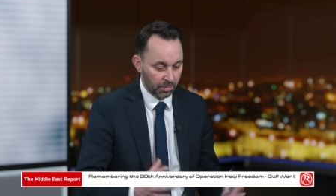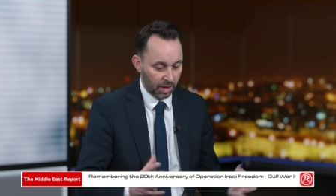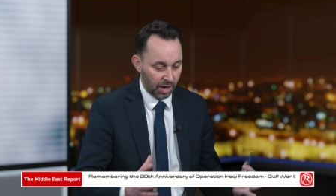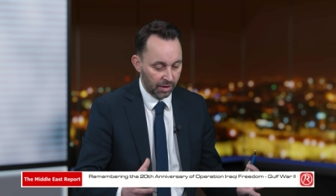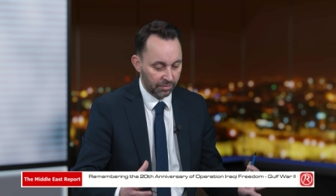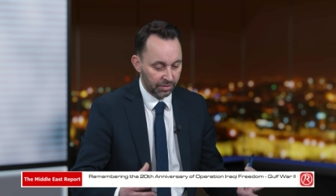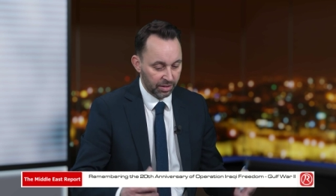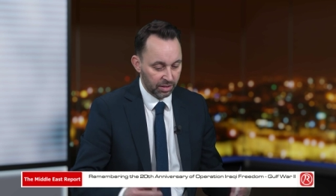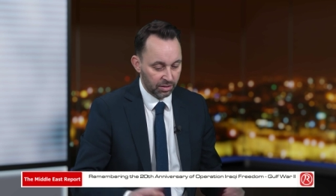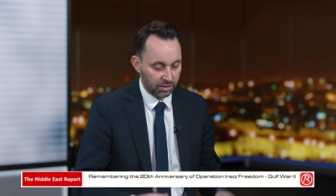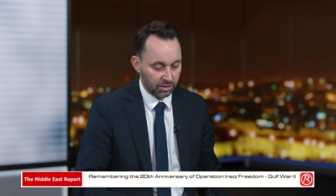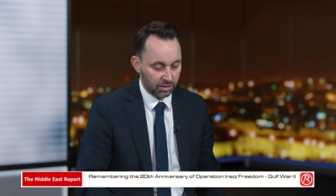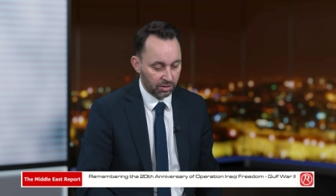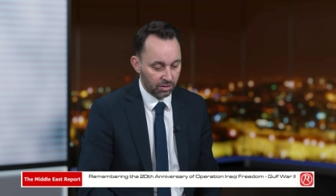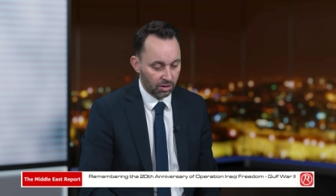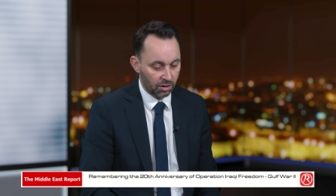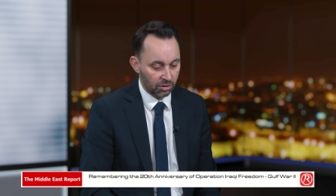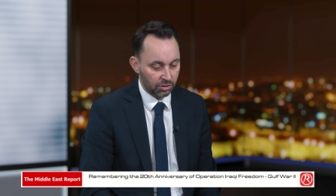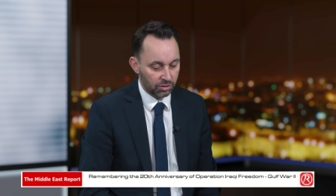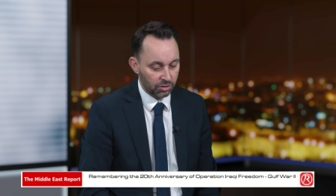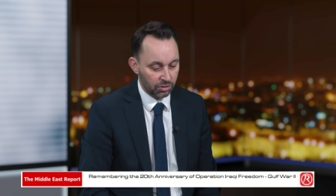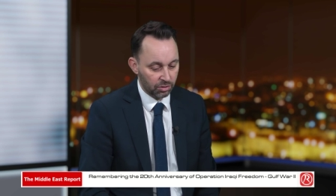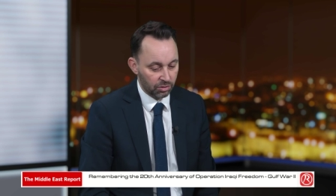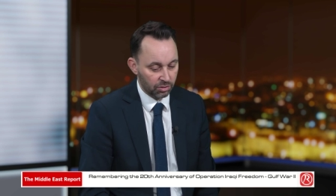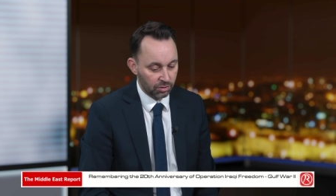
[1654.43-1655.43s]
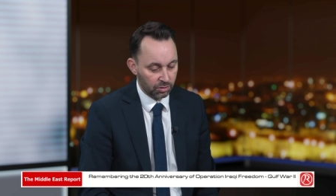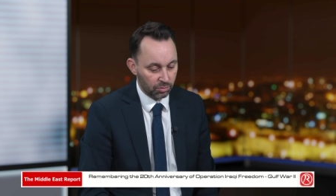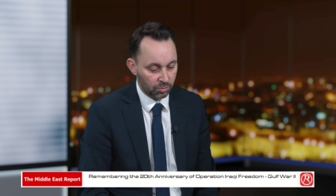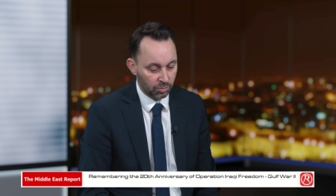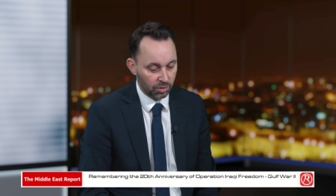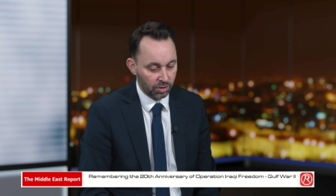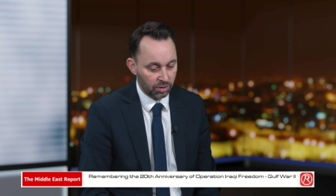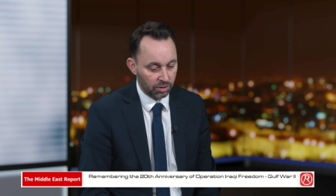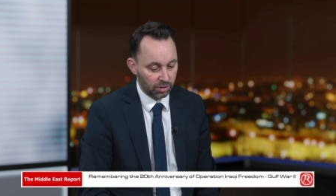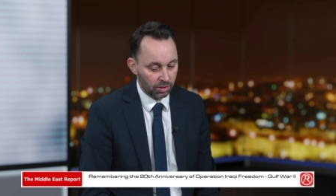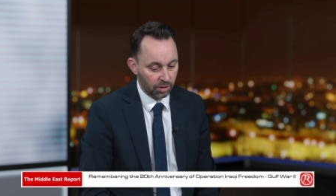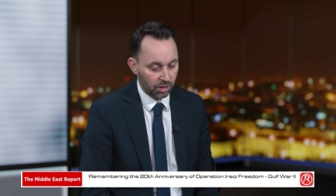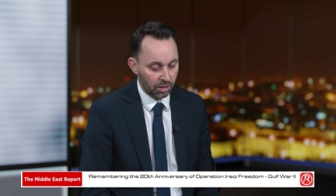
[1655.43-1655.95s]
having discussions
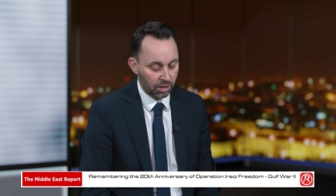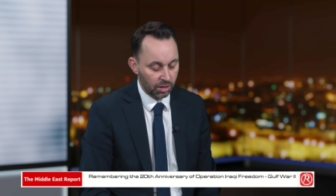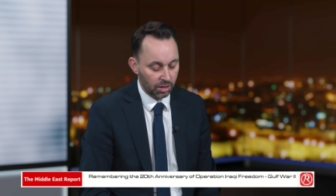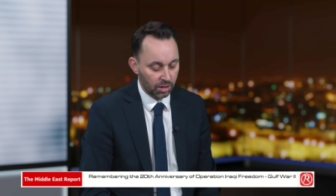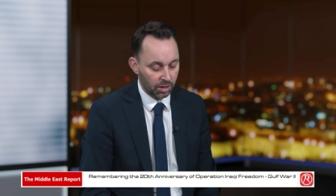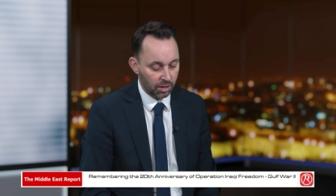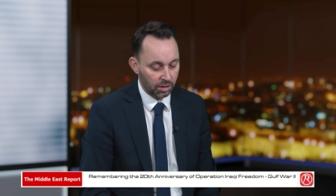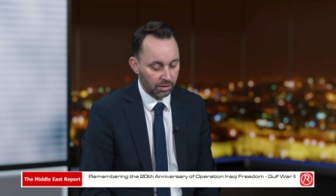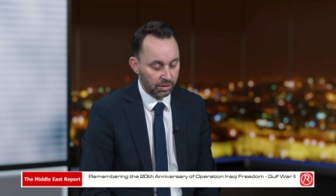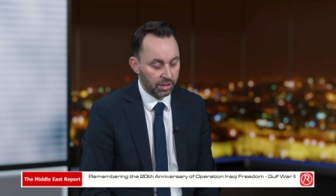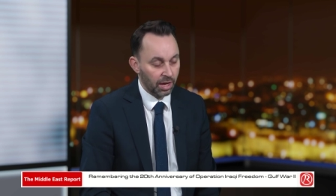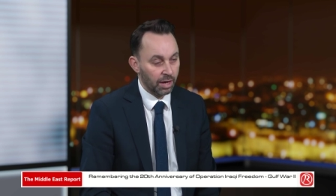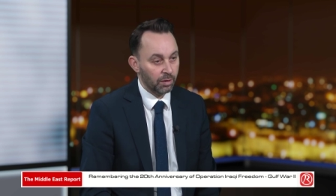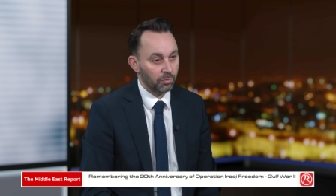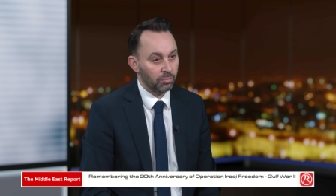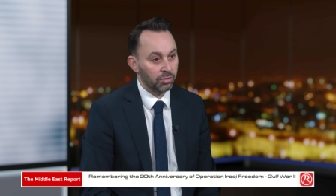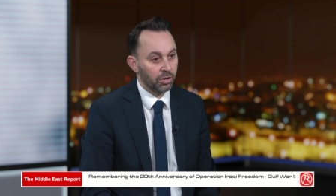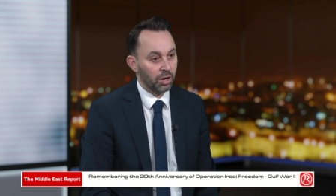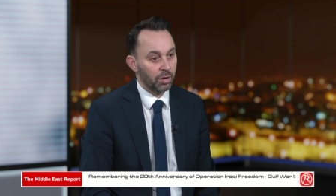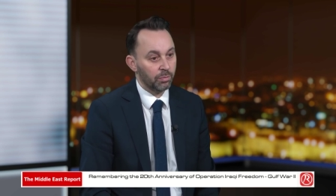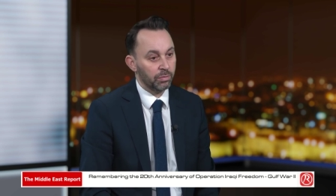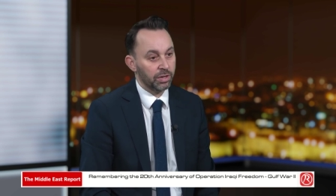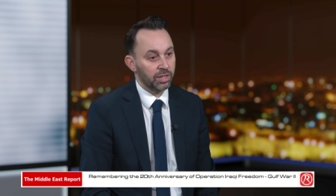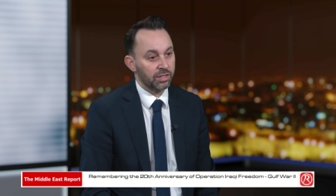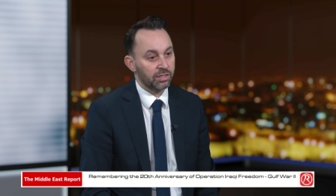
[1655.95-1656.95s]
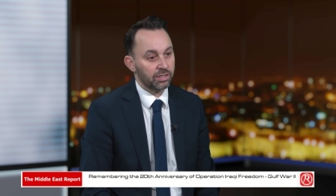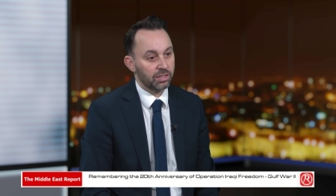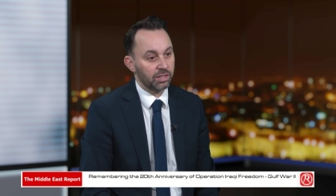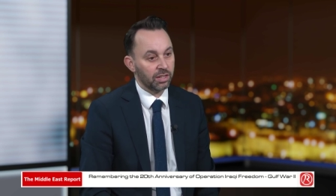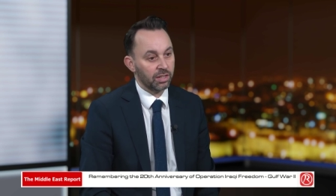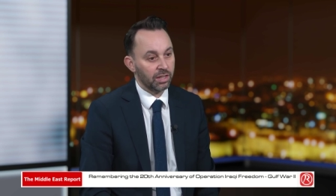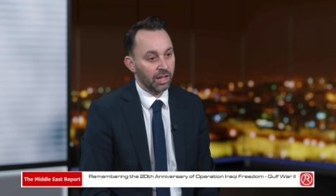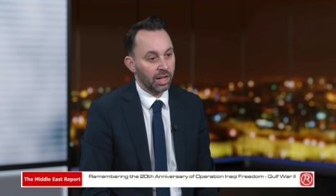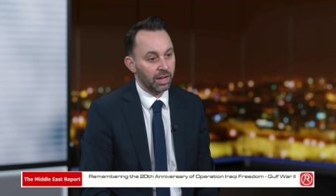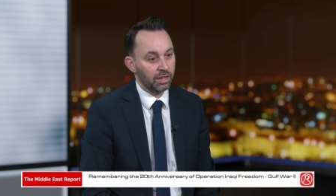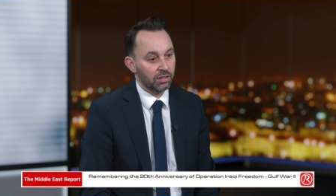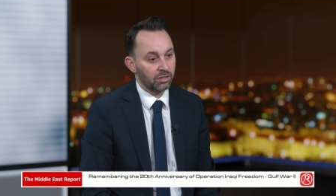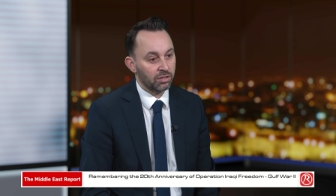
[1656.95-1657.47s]
with the then Prime Minister,
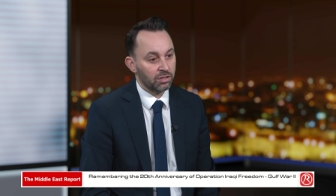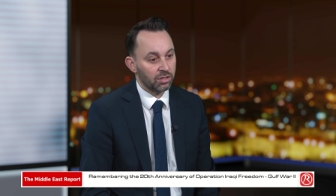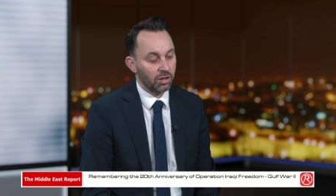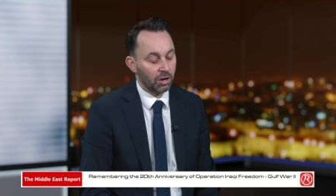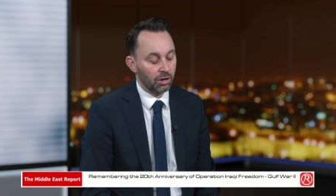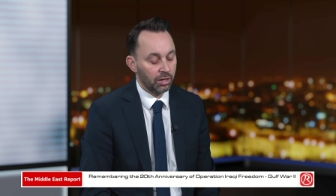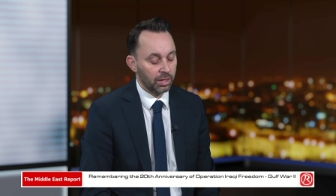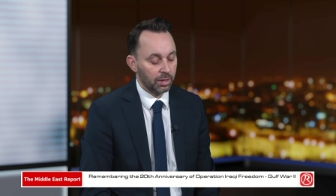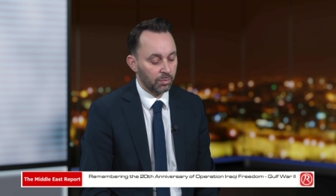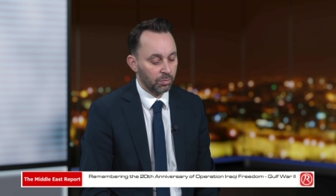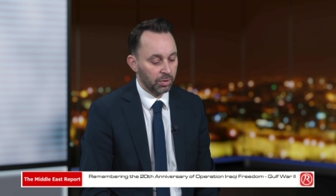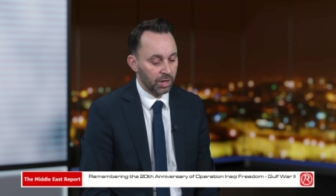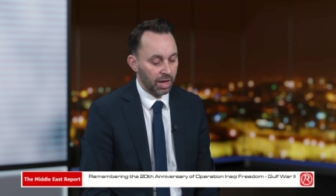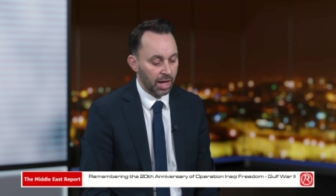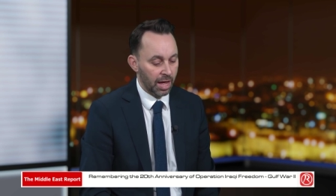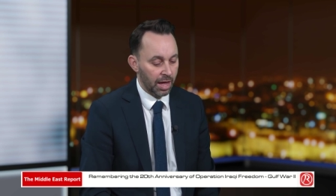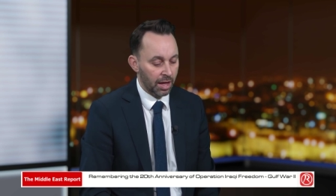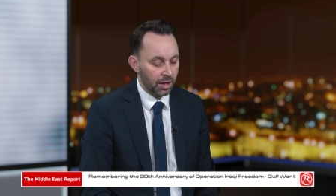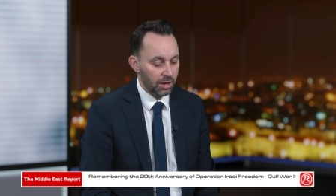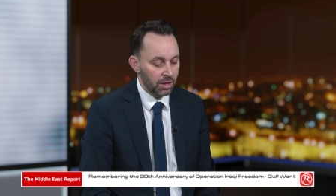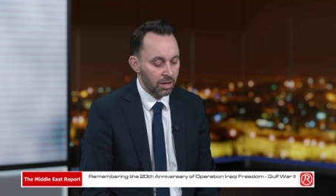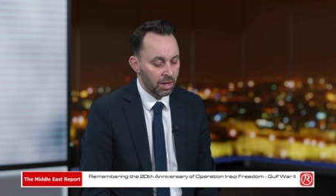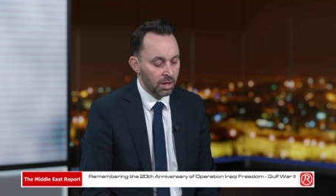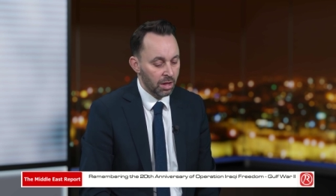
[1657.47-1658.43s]
then Tony Blair.